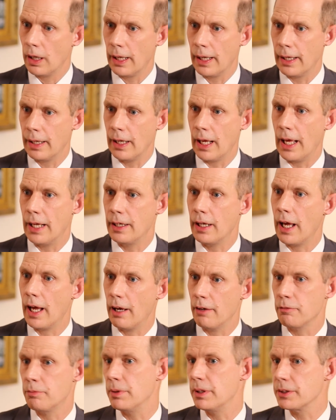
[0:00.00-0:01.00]
and
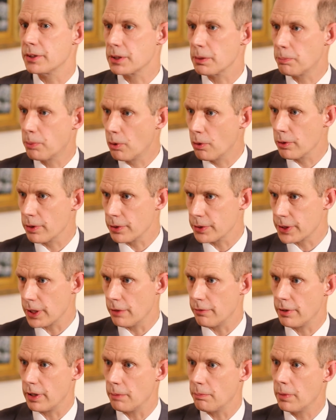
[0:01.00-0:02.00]
have been supporters
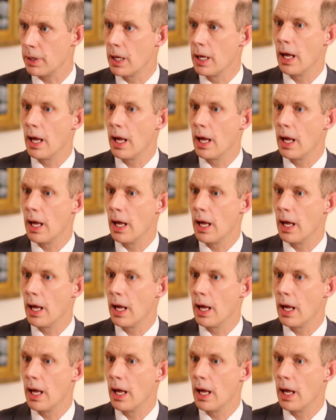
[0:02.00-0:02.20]
of him